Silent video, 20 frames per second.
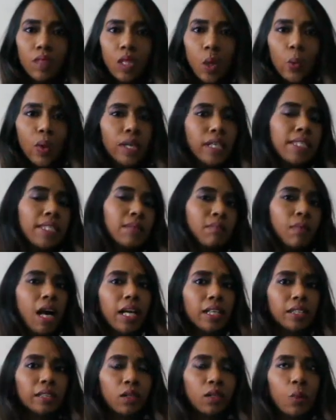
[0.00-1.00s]
very
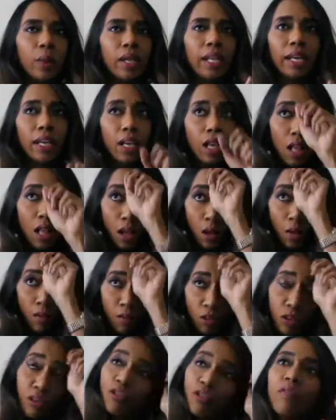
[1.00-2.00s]
smart look. When I,
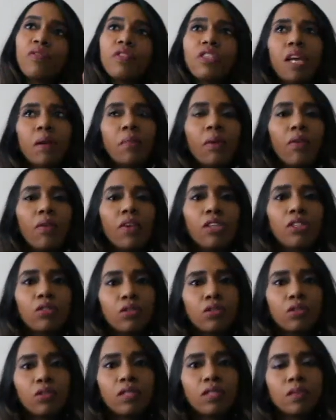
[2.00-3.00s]
most of the time I reach
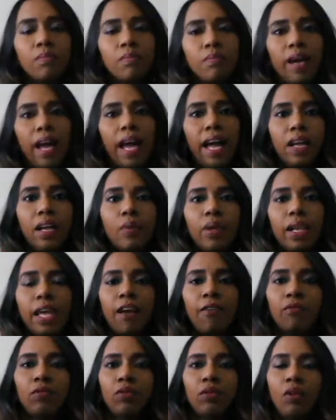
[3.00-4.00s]
out to this bag when I
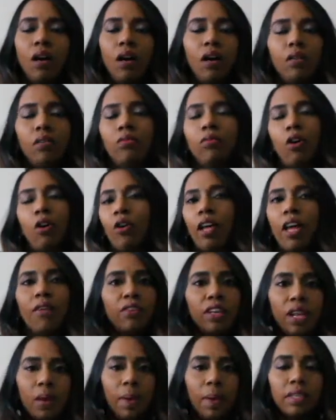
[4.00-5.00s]
have to, on an
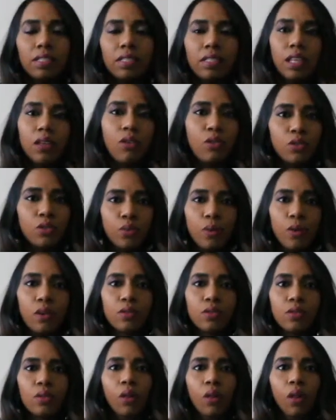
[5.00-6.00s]
everyday basis I go to work.
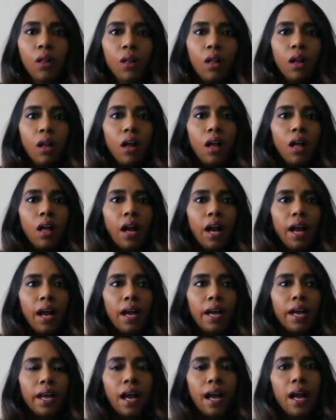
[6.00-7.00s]
So
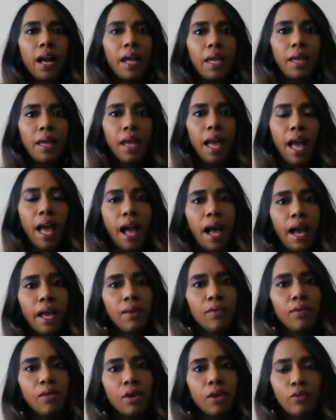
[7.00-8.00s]
I
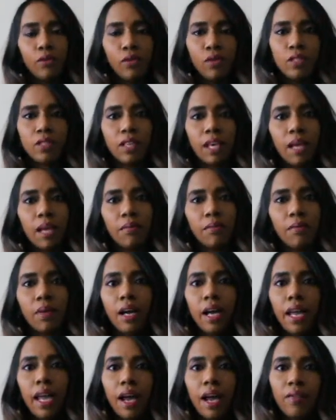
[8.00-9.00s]
work full time.
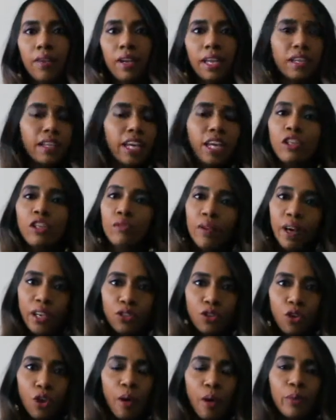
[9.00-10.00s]
I have a like 9-to-5
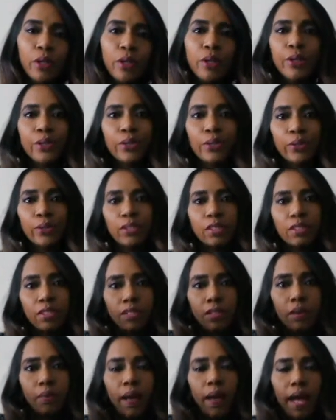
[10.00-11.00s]
job. So this
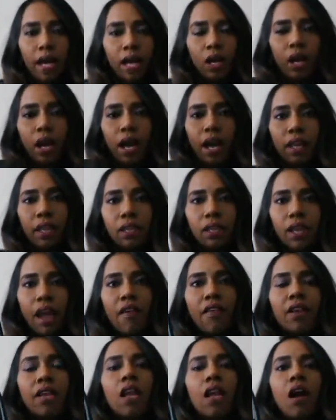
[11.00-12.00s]
is a bag I
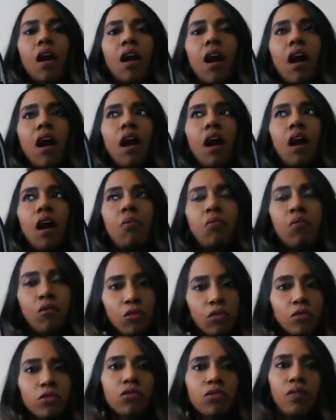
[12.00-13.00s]
carry
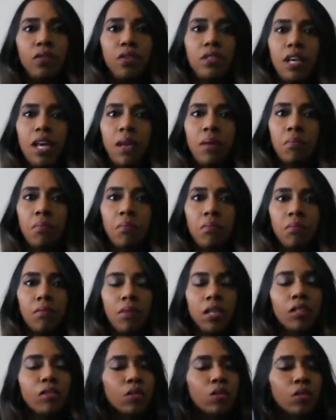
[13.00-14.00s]
most of the time.
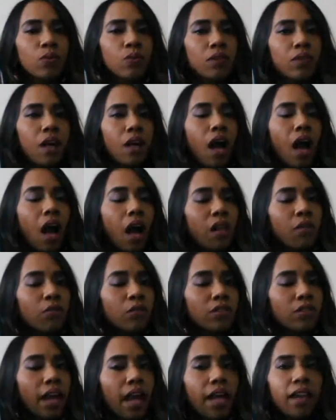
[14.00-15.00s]
It goes with
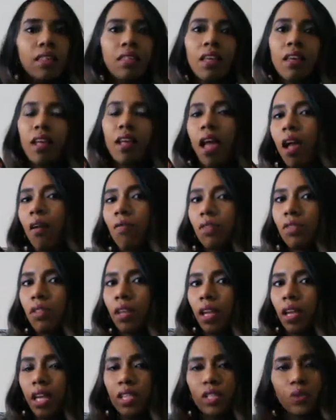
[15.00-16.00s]
almost anything,
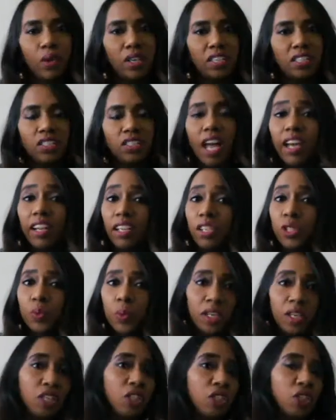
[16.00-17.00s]
everything. It's very stylish,
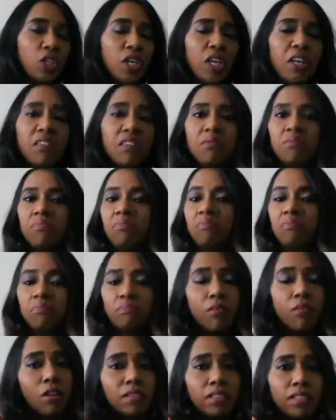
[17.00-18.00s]
very chic,
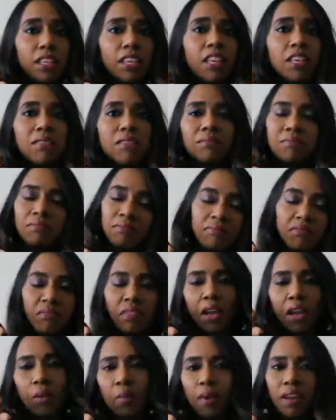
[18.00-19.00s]
bossy,
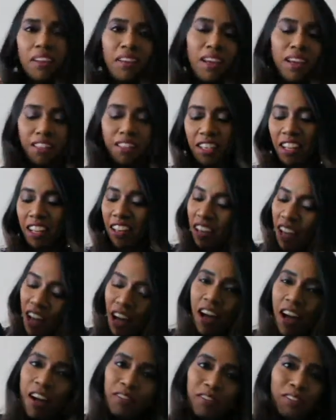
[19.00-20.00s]
very nice, and I
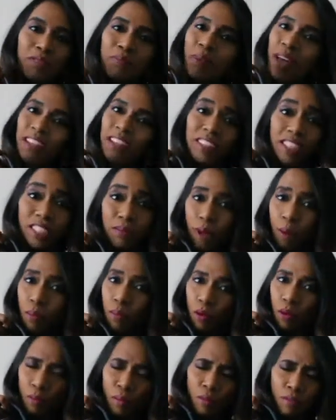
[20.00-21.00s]
love this bag. It's my
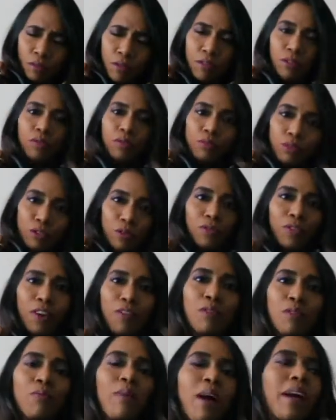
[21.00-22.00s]
most
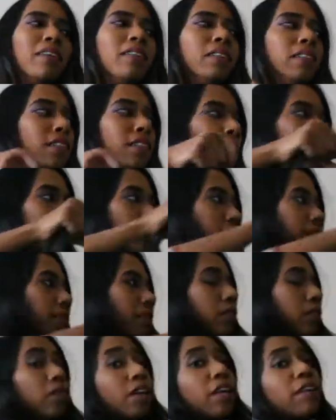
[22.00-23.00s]
favorite bag.
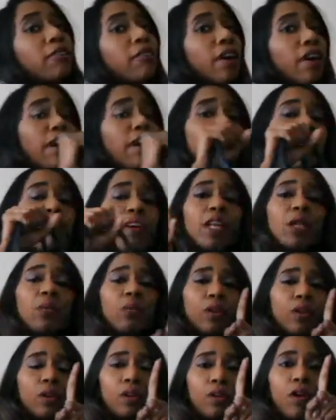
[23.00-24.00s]
If
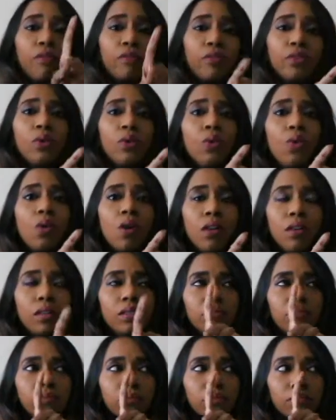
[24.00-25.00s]
anyone of you
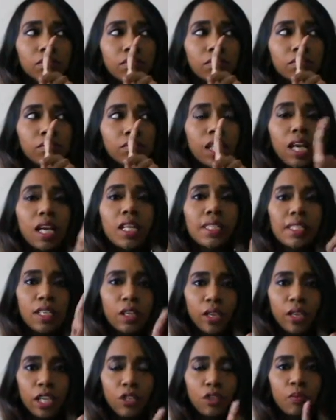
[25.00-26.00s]
is
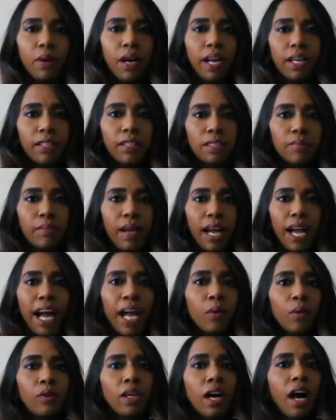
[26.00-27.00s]
looking to buy this bag,
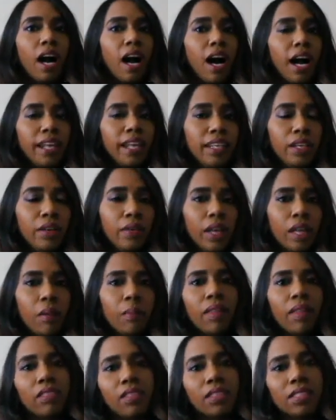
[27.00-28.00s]
I would highly
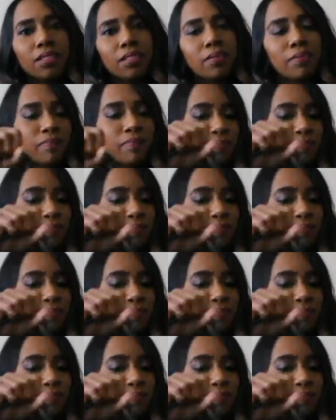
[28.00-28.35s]
recommend this.